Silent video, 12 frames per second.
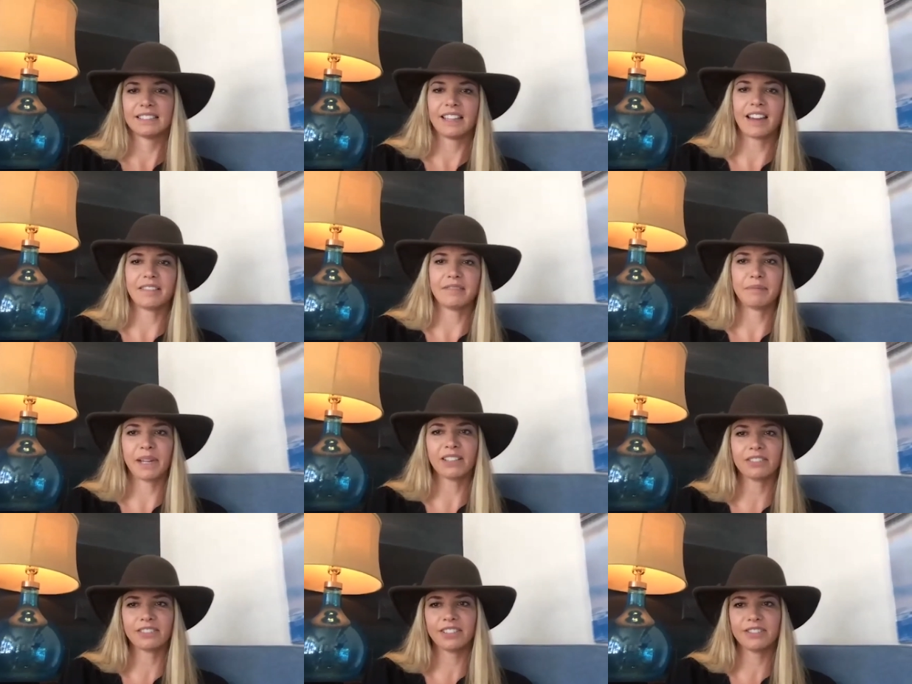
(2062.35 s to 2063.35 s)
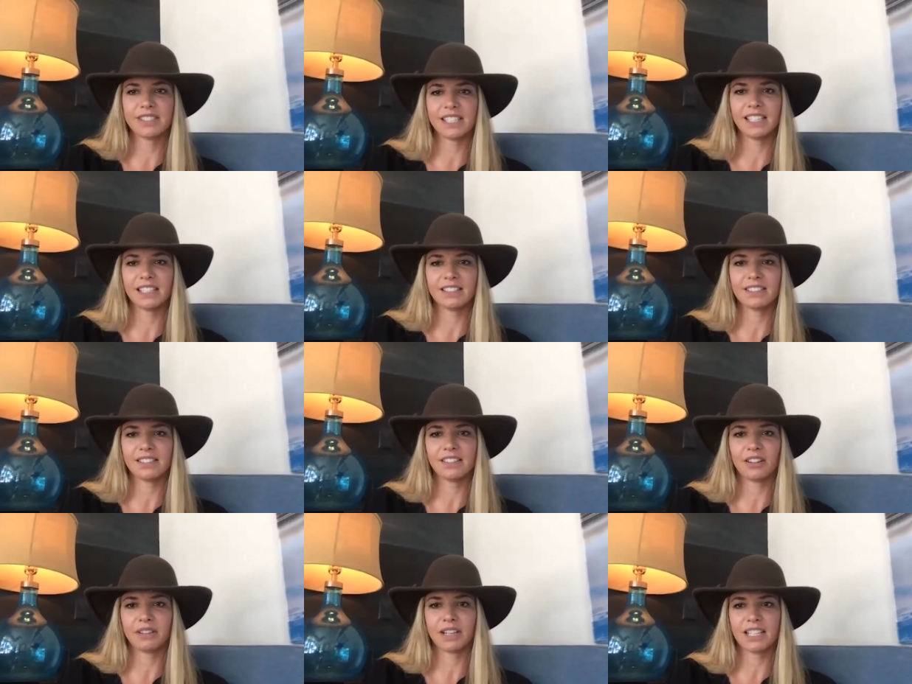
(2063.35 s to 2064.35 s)
Yeah. Michael, are you seeing it
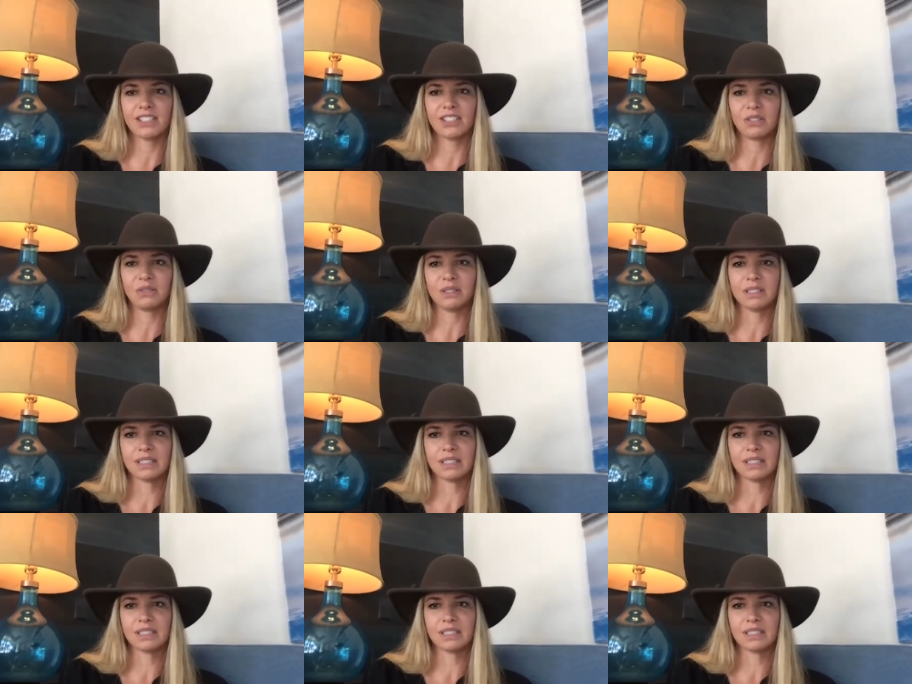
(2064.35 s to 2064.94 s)
already too?